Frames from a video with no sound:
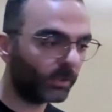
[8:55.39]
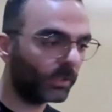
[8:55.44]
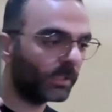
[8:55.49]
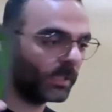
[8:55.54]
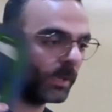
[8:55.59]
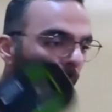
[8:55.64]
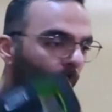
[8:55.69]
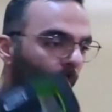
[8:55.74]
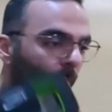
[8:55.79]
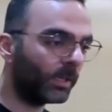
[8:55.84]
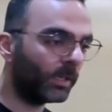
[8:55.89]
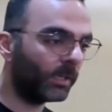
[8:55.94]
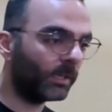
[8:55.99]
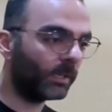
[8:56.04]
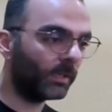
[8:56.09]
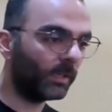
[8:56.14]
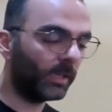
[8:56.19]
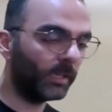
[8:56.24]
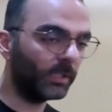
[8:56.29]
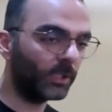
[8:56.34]
to someone
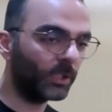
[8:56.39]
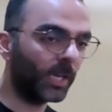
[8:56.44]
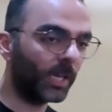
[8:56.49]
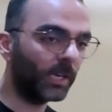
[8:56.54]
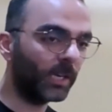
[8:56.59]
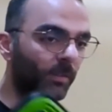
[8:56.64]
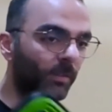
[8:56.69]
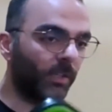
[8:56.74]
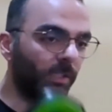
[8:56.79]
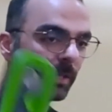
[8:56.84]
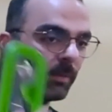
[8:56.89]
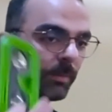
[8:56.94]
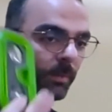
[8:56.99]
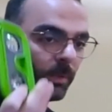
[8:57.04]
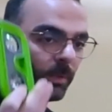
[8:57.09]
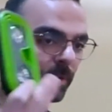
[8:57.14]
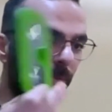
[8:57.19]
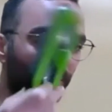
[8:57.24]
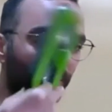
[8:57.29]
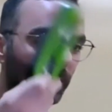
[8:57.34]
in China, for example,
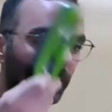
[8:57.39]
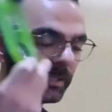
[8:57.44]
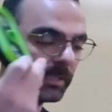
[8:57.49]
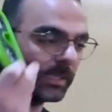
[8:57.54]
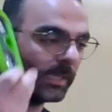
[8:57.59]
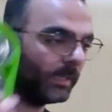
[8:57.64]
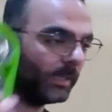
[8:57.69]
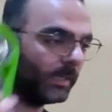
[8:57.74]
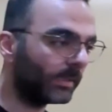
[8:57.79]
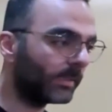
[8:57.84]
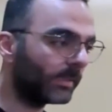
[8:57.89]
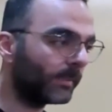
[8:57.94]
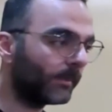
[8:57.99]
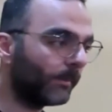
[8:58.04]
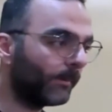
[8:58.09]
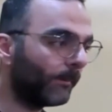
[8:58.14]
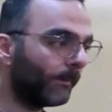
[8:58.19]
it could be in cents.